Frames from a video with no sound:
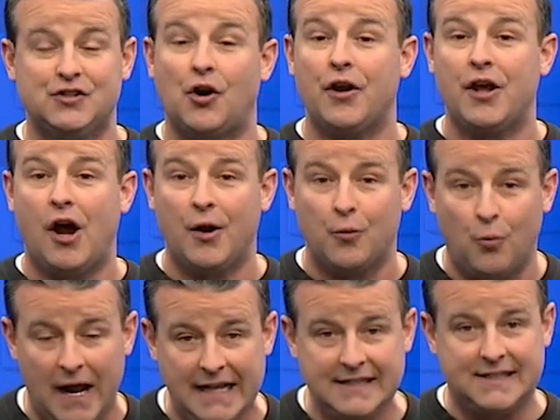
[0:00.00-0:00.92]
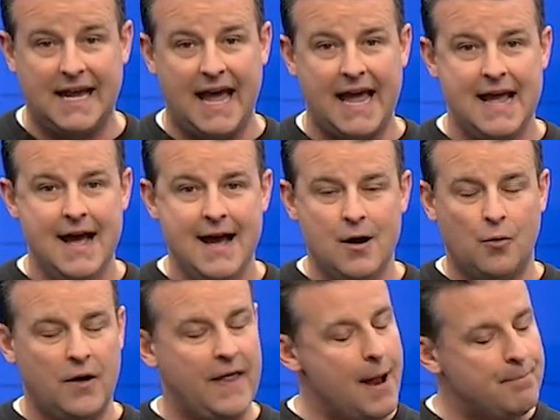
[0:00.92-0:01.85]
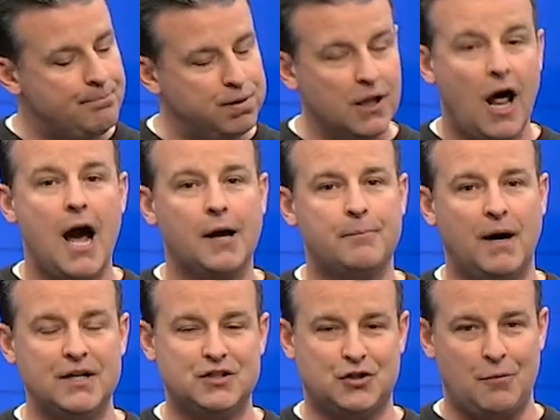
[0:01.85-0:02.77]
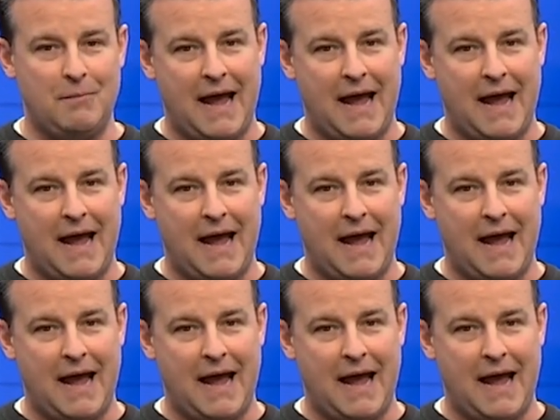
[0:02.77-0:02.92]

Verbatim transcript: starting on Wednesday with a blockbuster